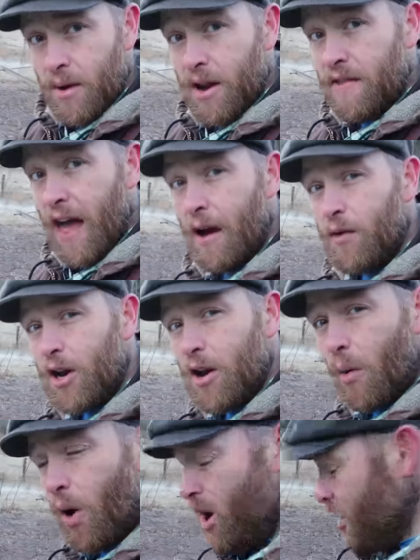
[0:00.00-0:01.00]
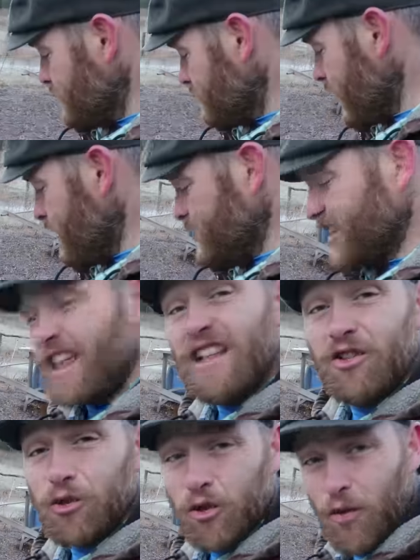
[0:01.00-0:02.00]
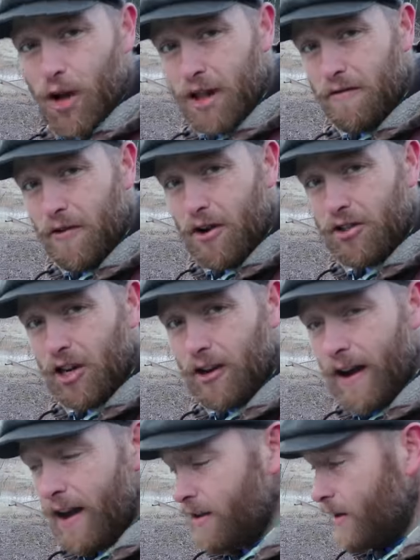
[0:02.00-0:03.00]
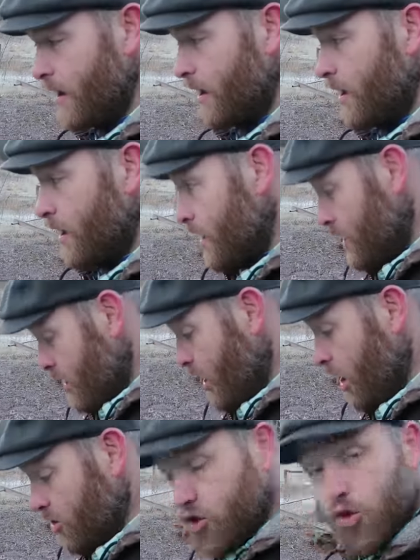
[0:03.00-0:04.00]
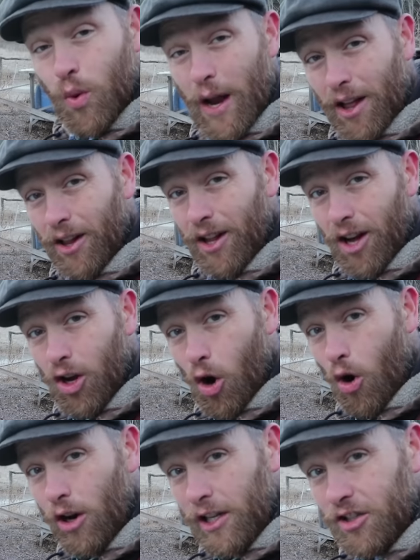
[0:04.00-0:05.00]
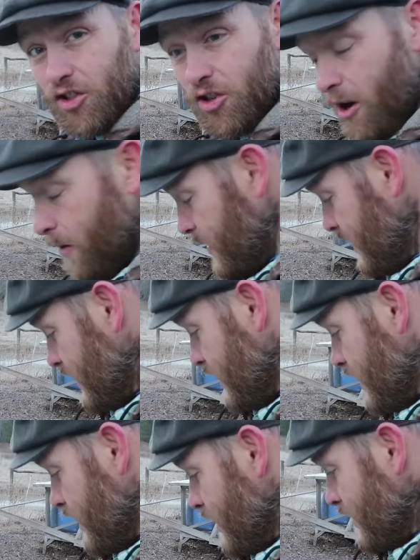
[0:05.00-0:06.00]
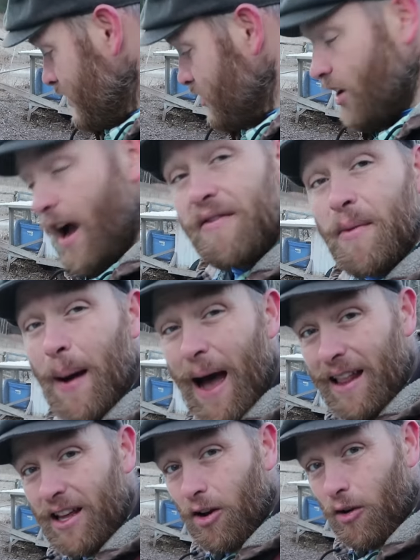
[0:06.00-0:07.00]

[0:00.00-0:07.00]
But if that wouldn't have worked, maybe say this was really frozen ground, a drill, a cordless drill bit to drive a pilot